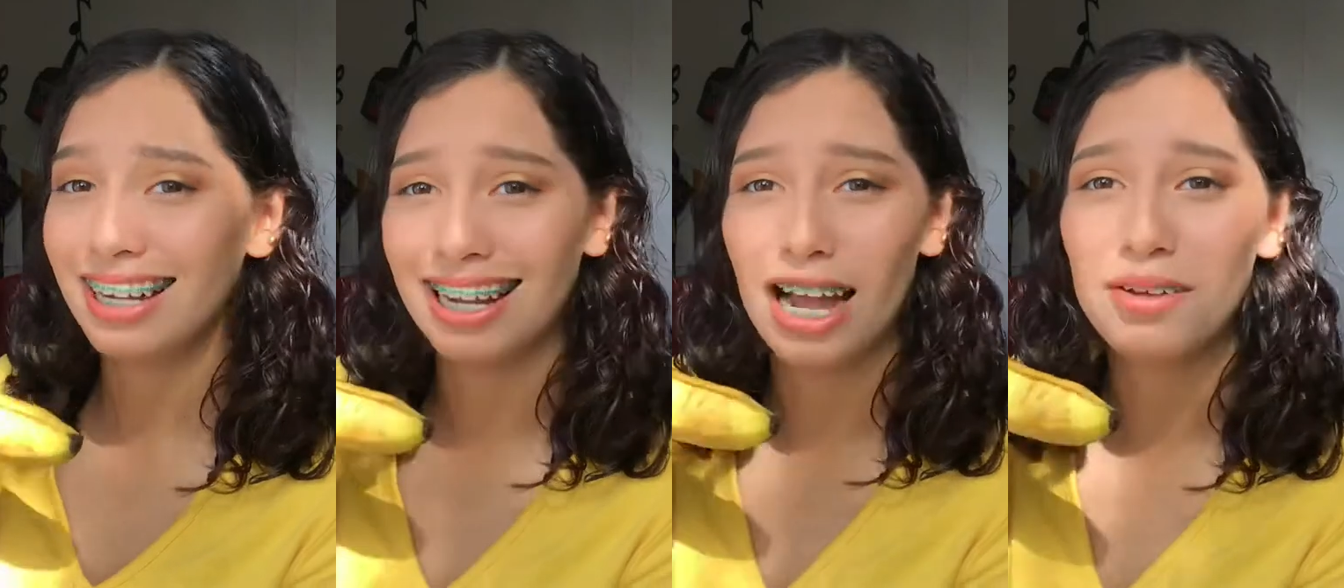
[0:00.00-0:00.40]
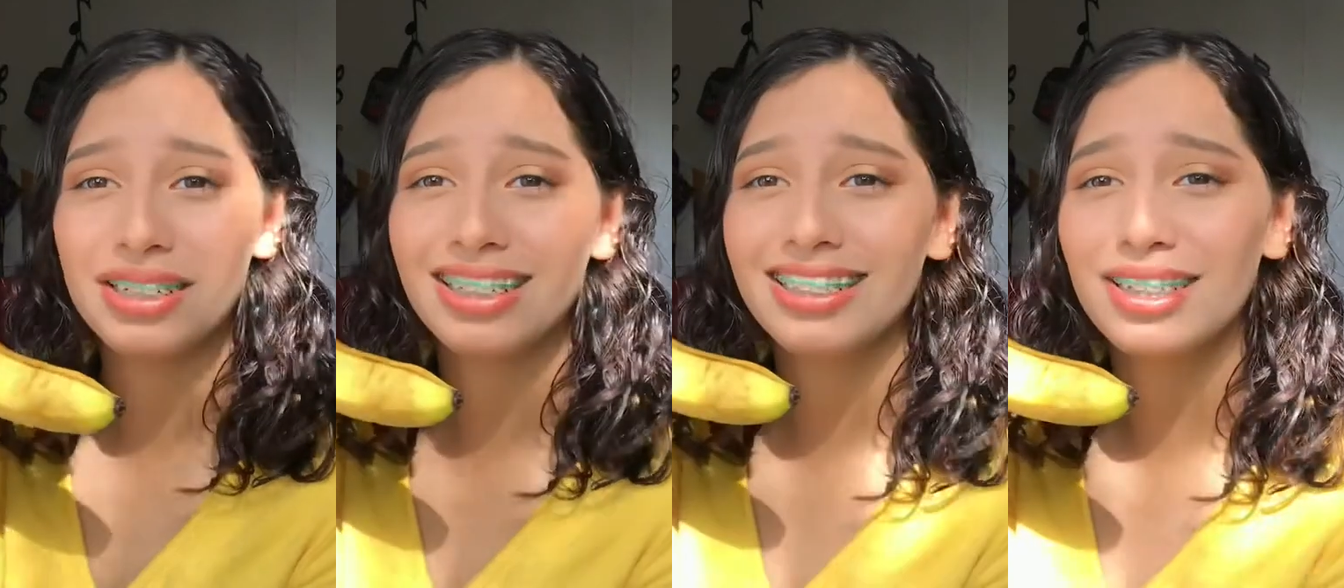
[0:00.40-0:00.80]
I'm
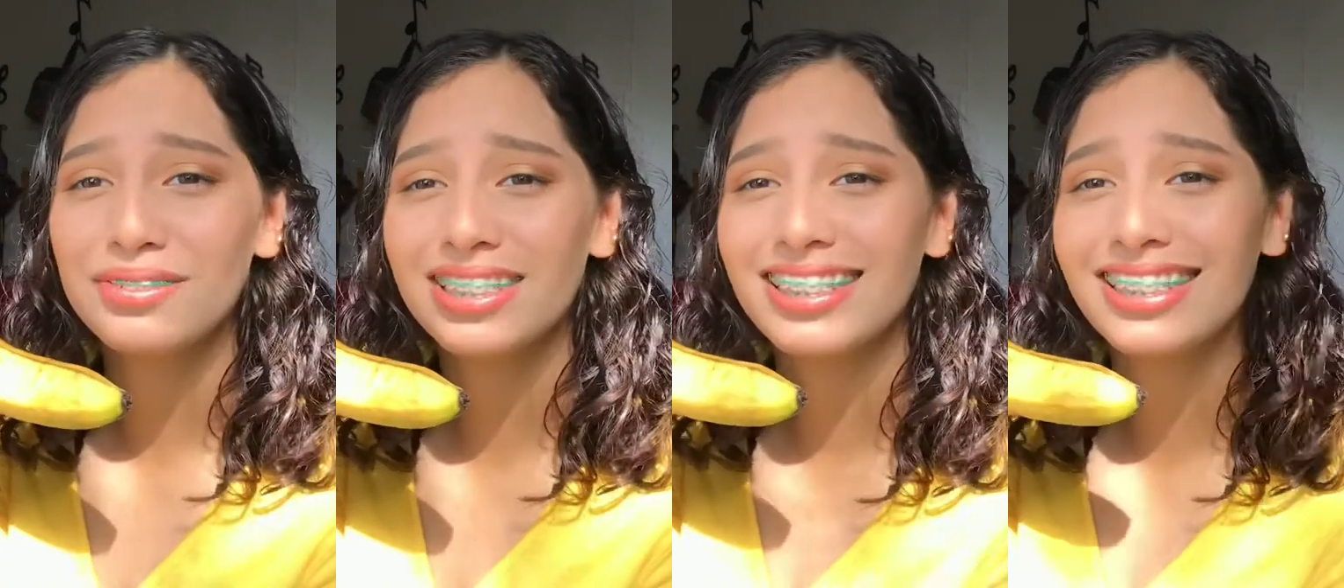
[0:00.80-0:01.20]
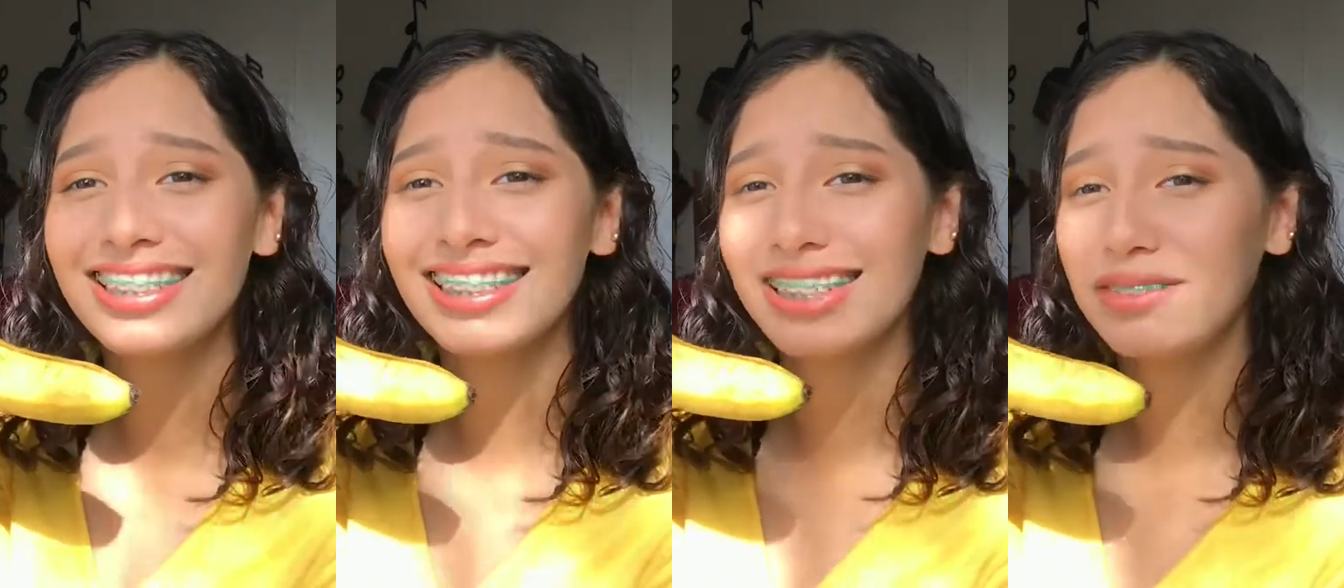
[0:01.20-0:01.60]
getting nervous and this
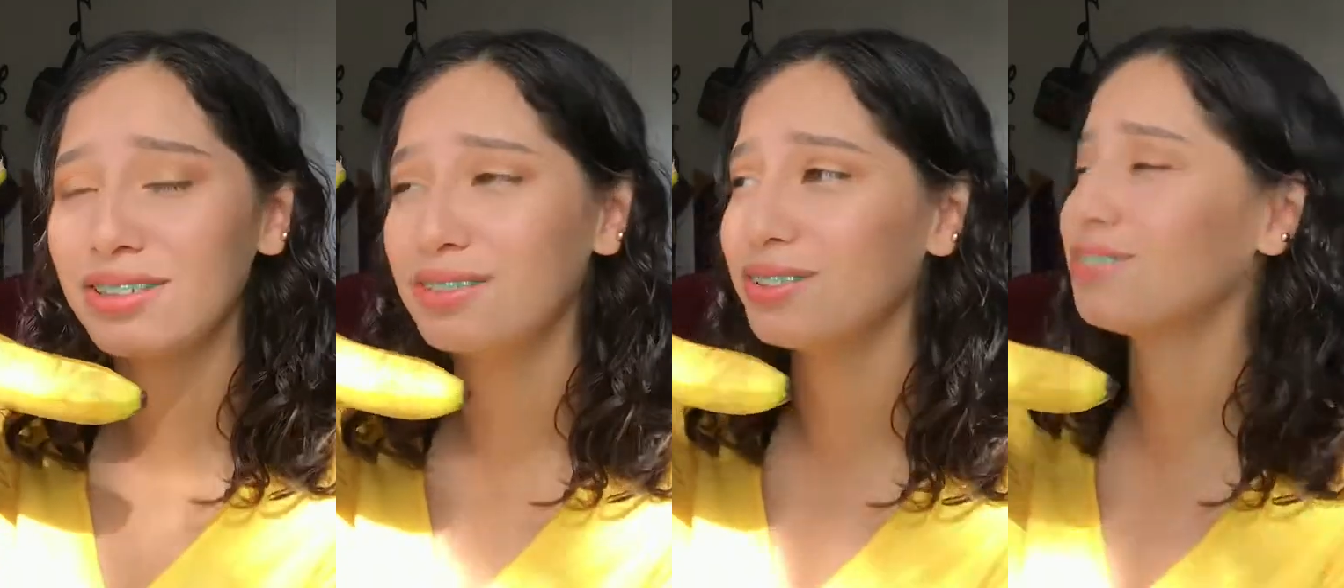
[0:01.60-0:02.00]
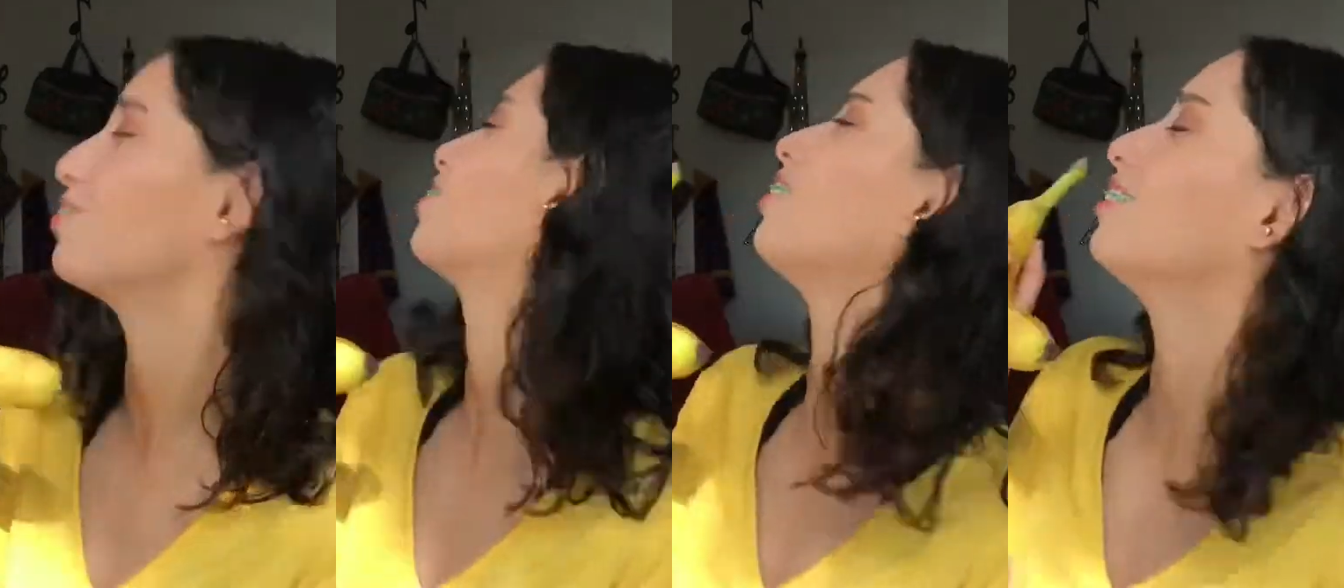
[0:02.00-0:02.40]
isn't even a real
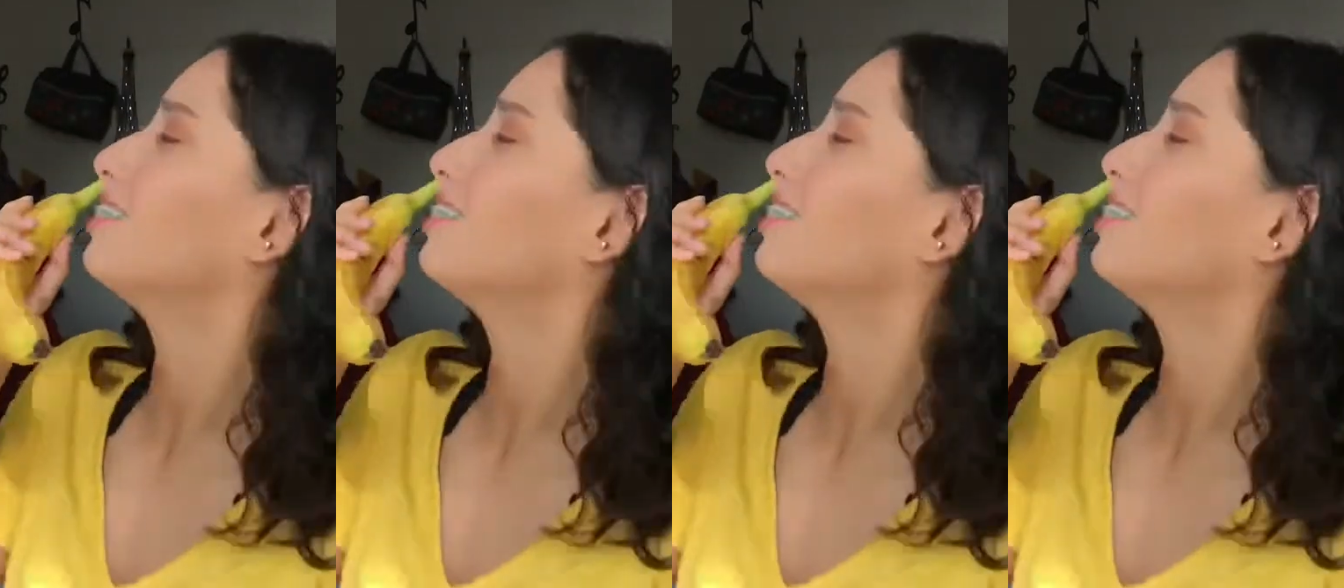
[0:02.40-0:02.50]
phone call.